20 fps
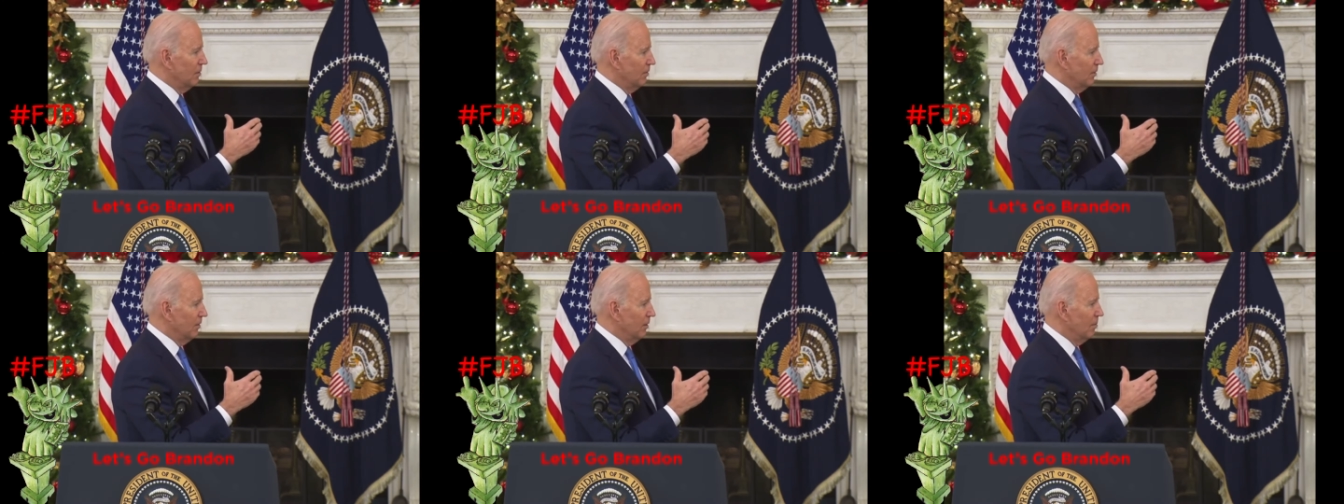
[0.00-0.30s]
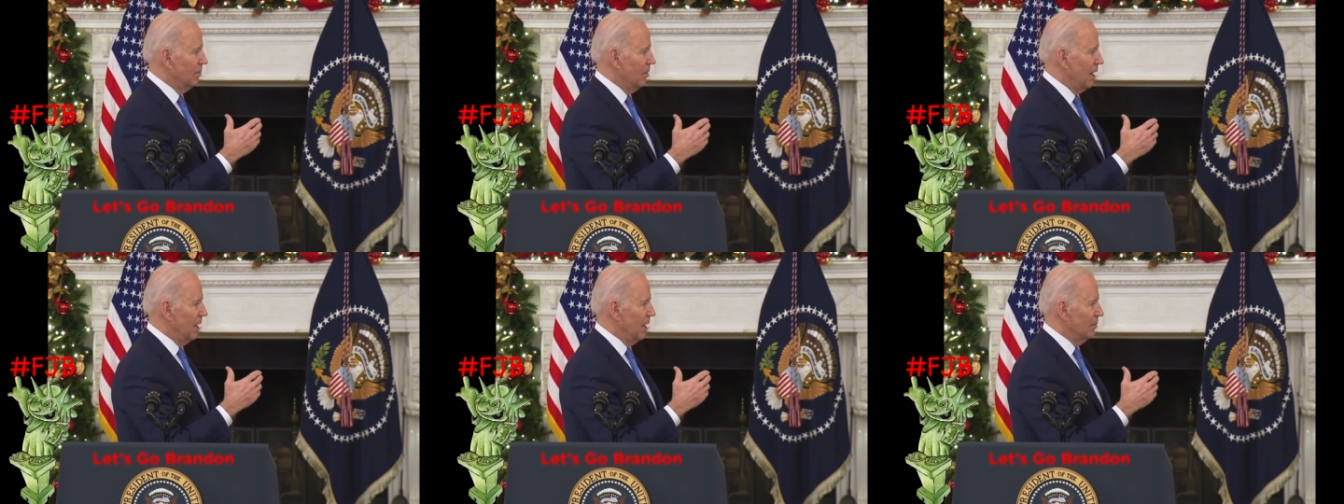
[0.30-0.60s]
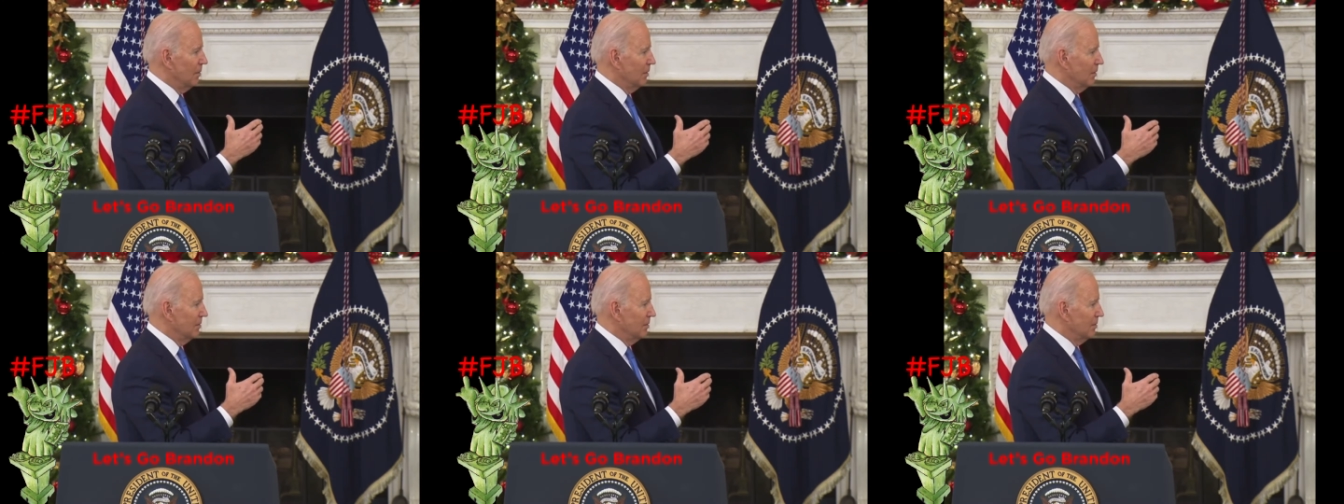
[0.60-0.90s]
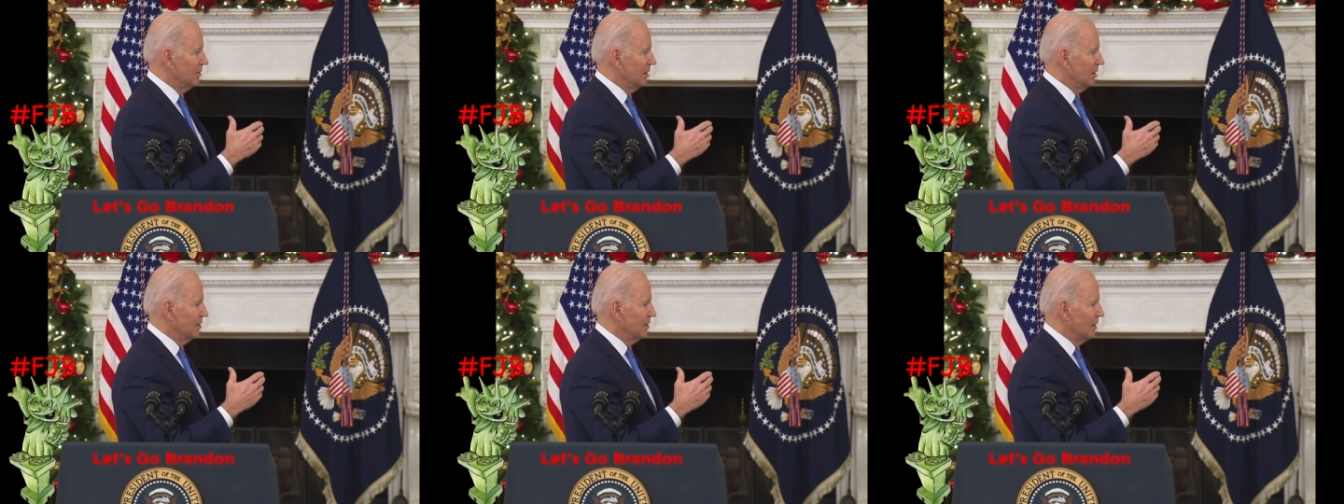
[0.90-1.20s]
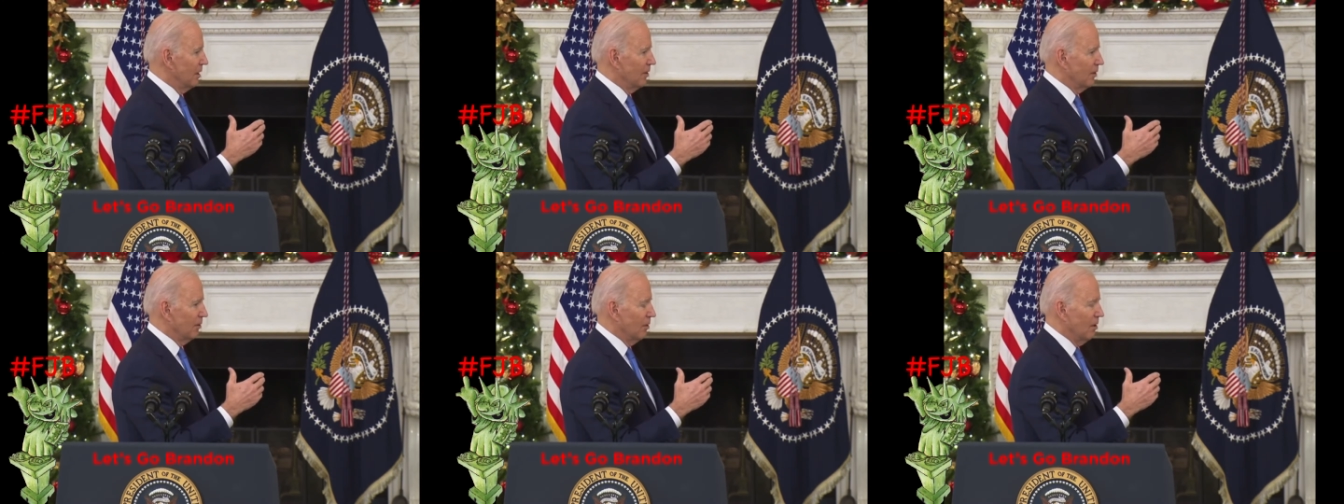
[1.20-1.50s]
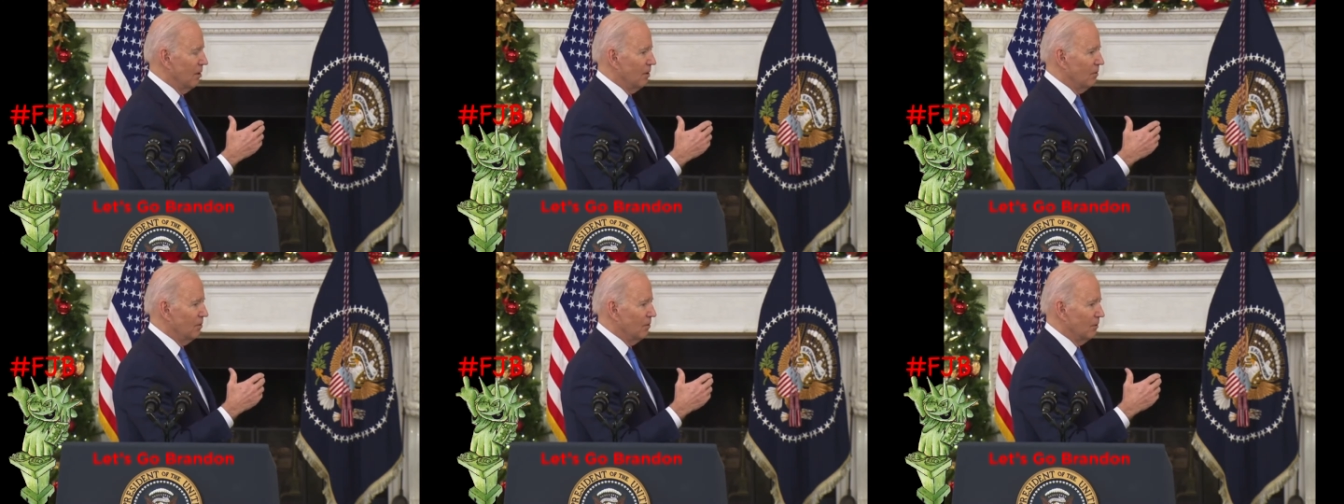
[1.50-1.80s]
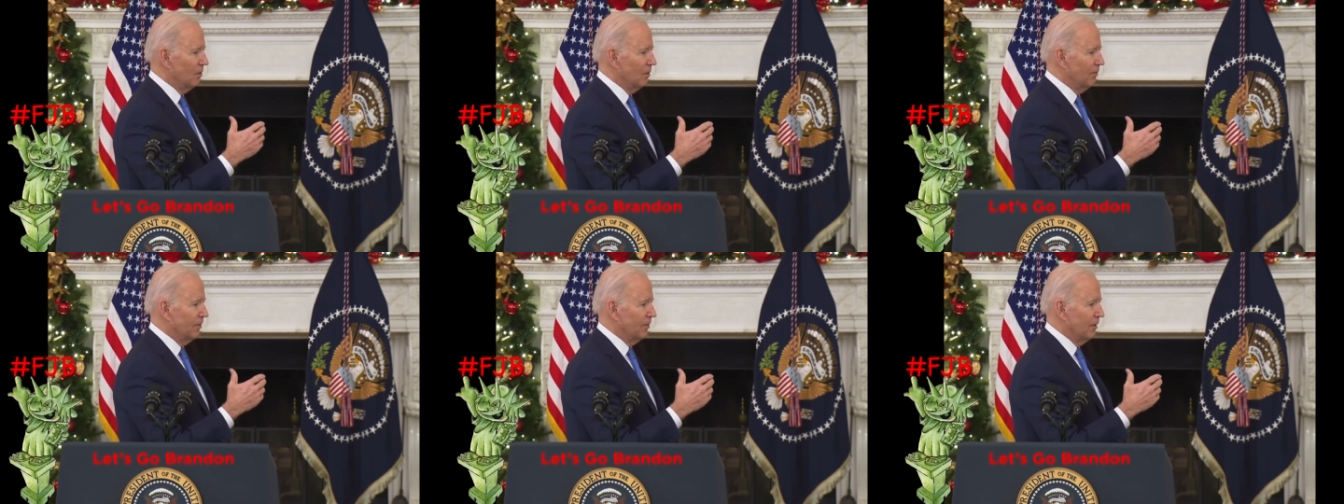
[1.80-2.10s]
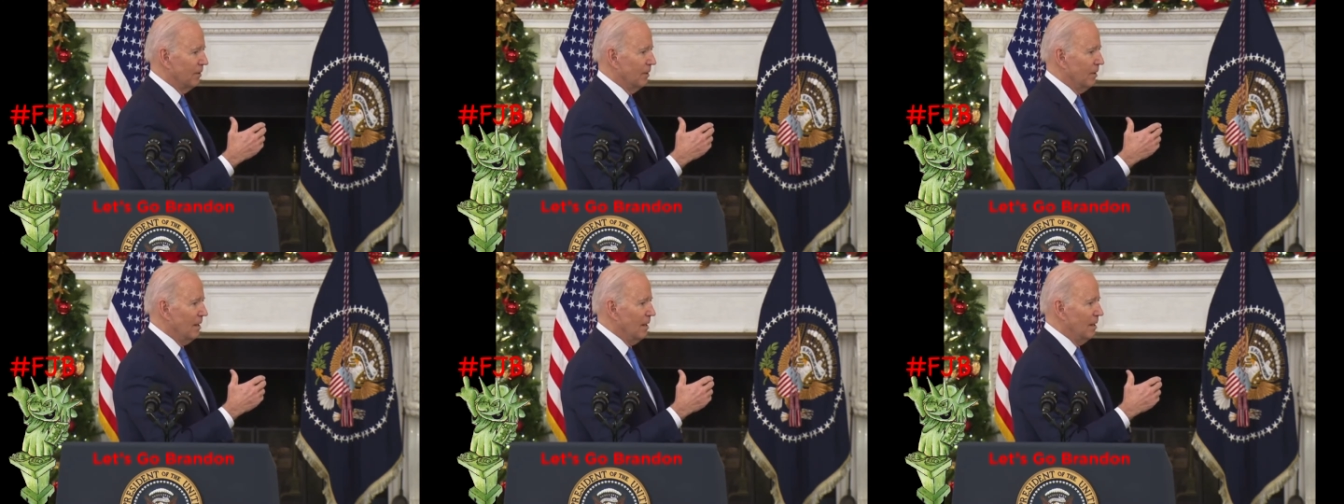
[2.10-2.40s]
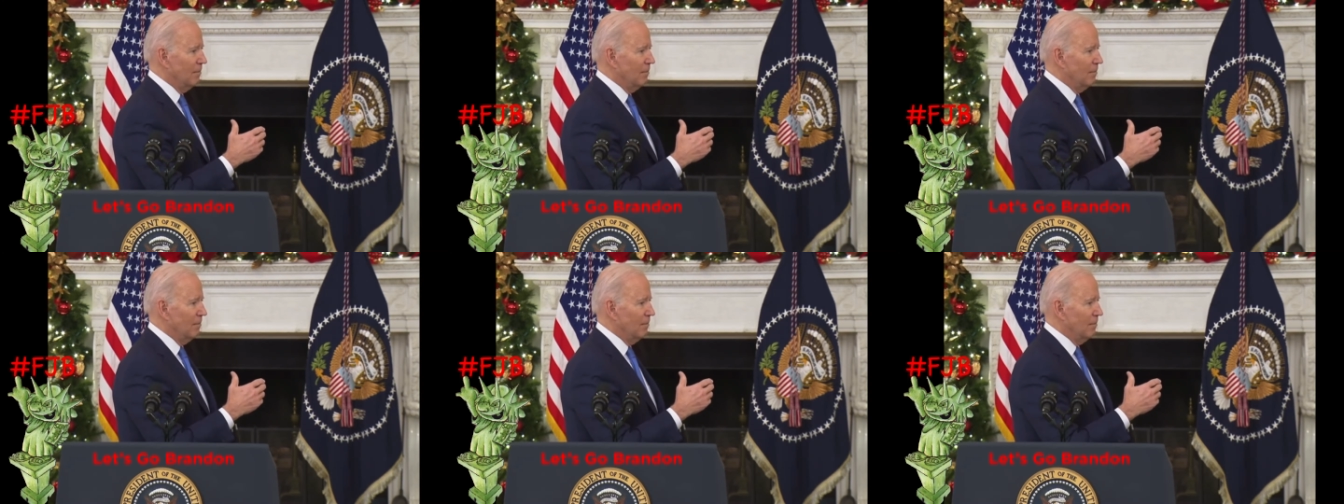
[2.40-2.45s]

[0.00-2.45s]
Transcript: or if your mom or just on her own, or if you're